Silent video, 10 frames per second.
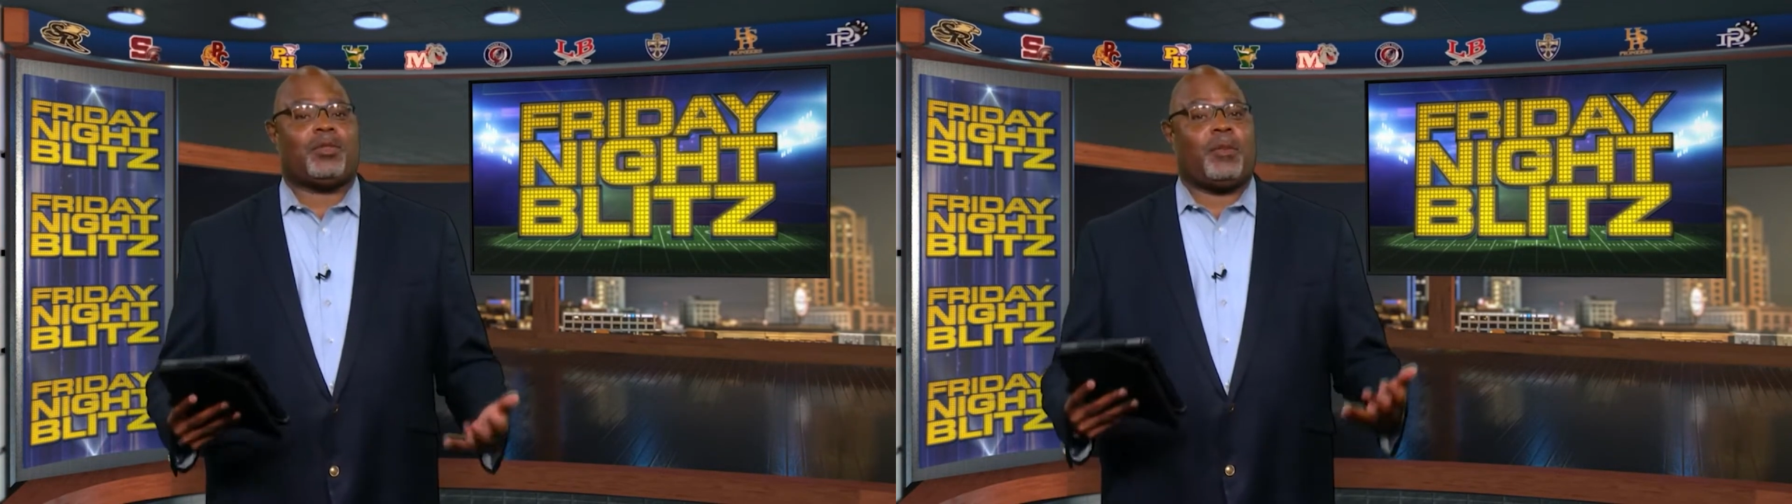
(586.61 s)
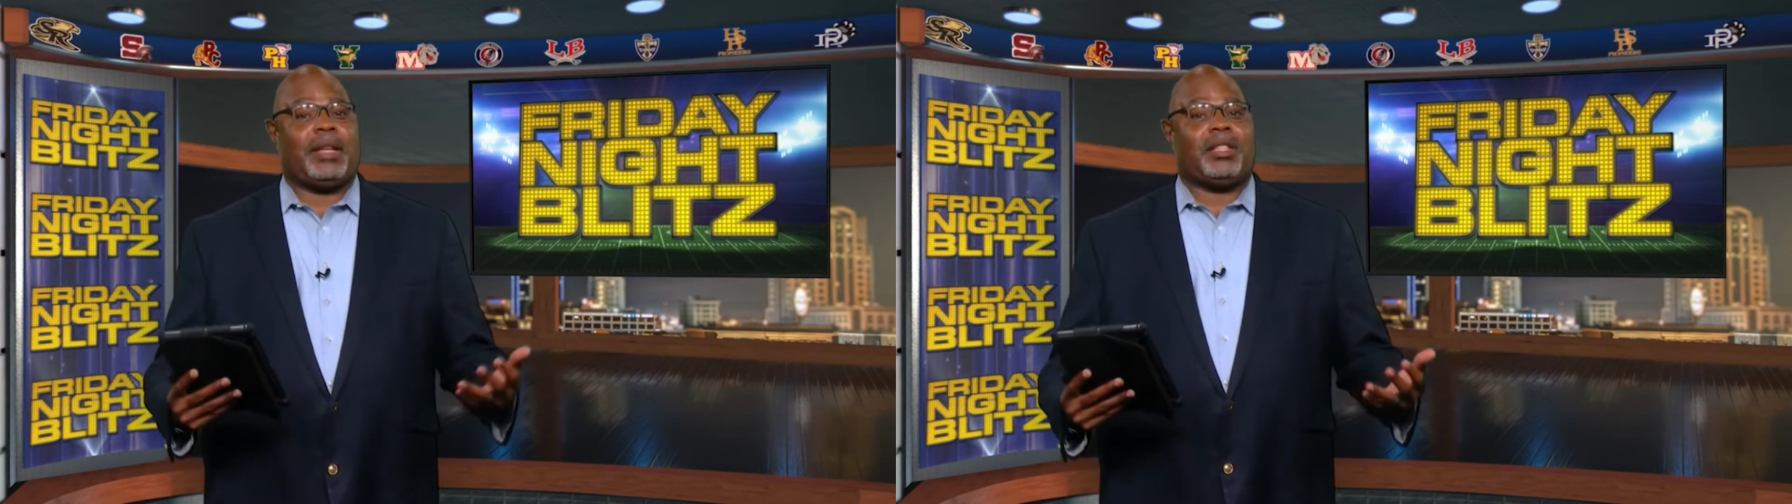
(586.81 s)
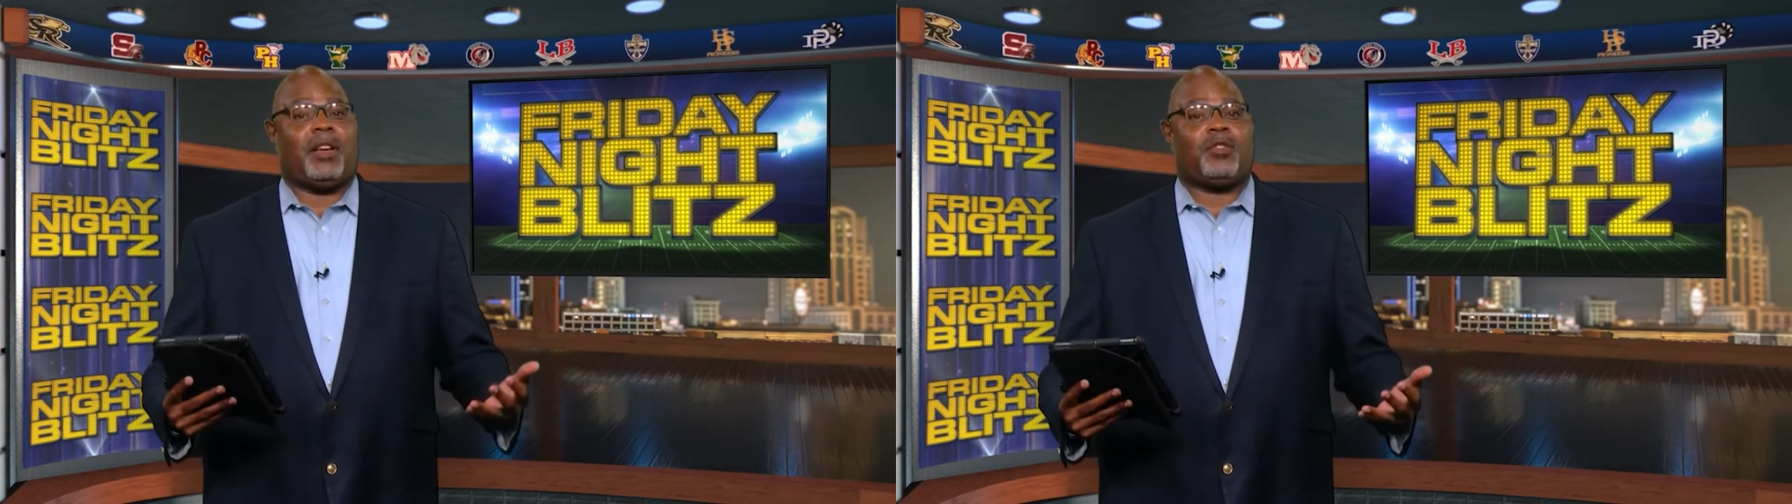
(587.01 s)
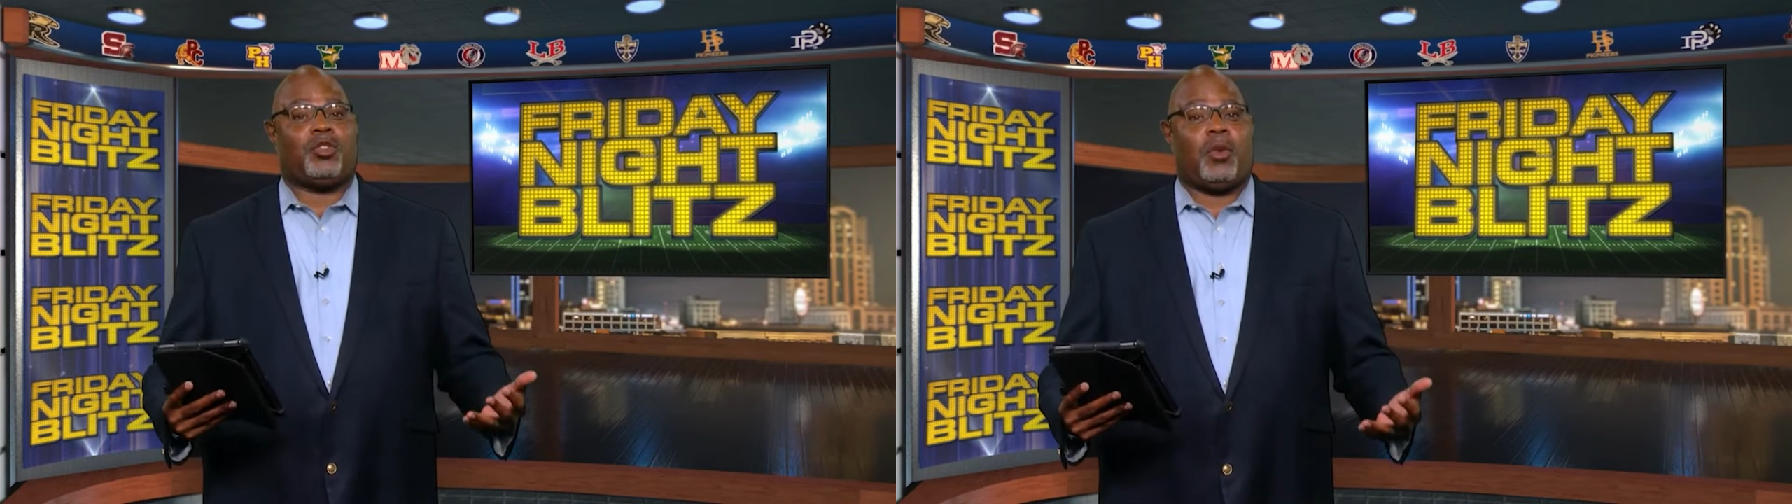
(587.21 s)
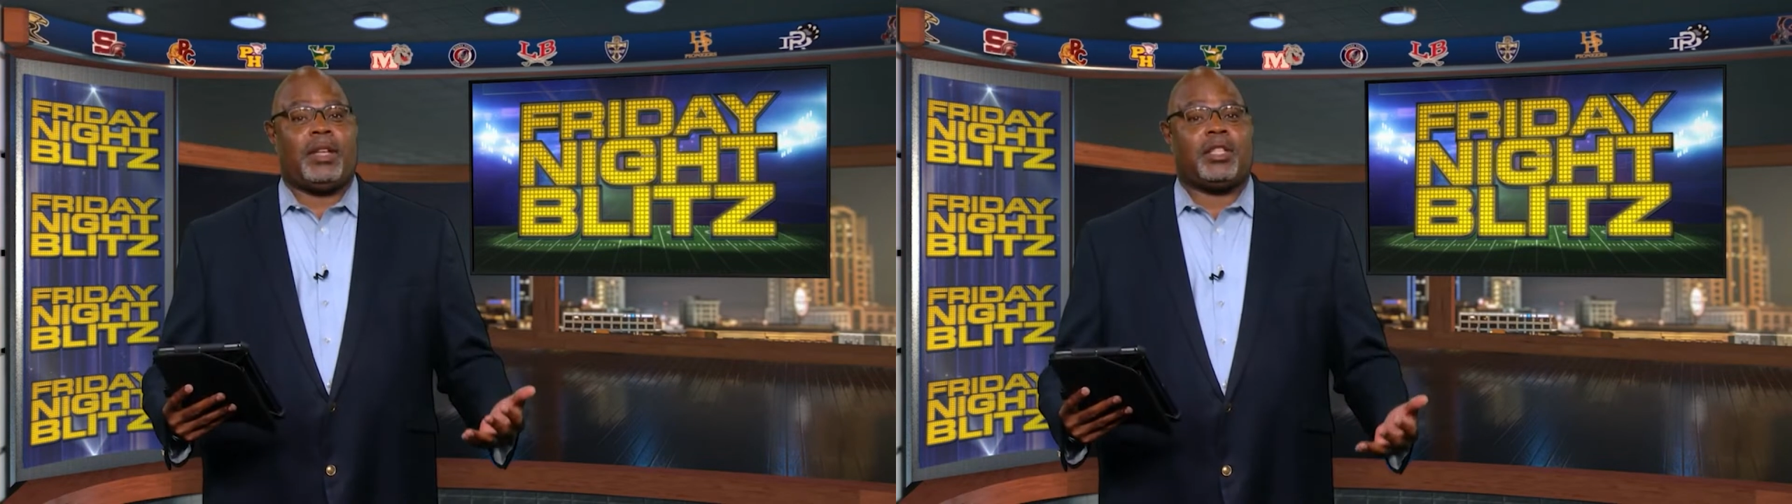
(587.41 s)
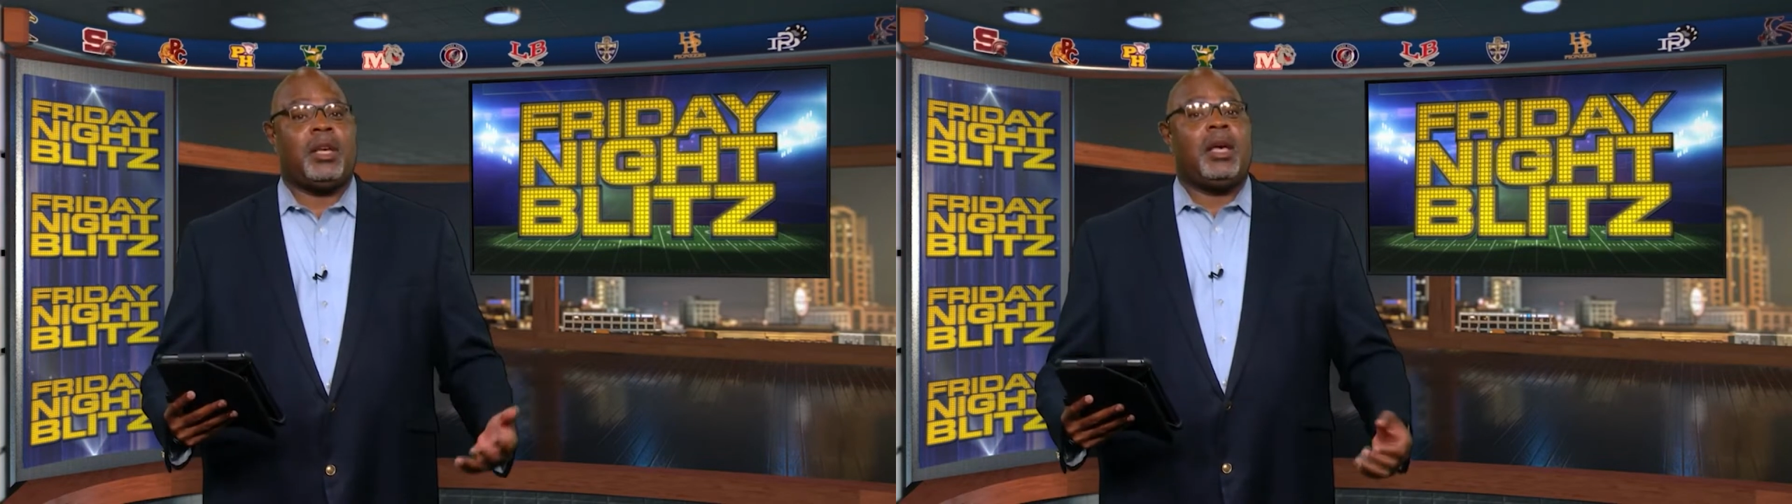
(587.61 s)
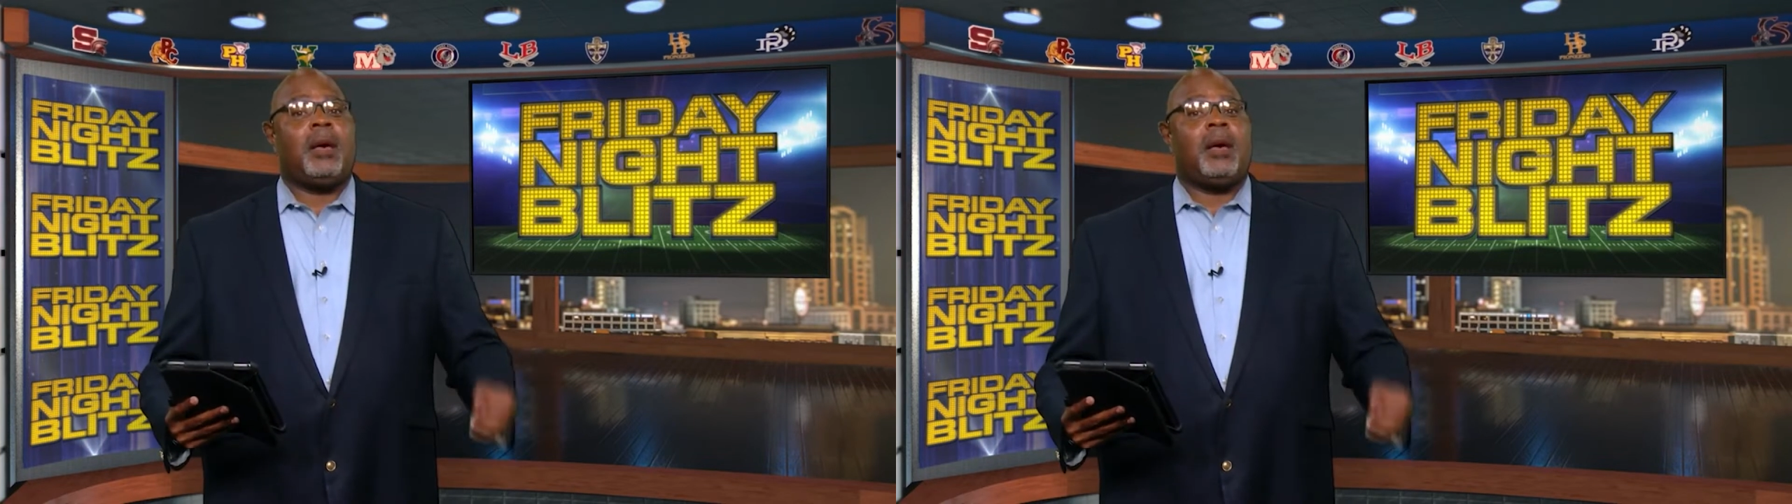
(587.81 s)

It's going to be a tough choice.